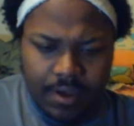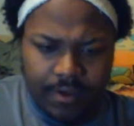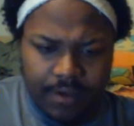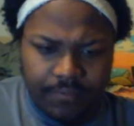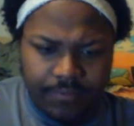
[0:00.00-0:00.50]

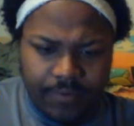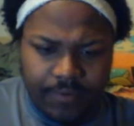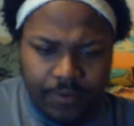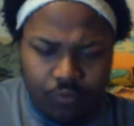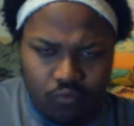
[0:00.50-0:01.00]
of the
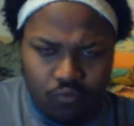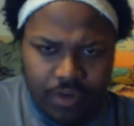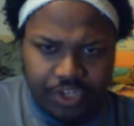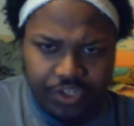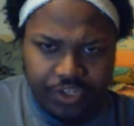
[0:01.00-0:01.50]
very
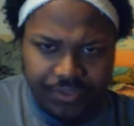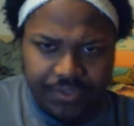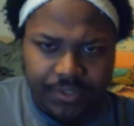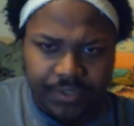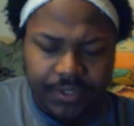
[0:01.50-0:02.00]
wretches,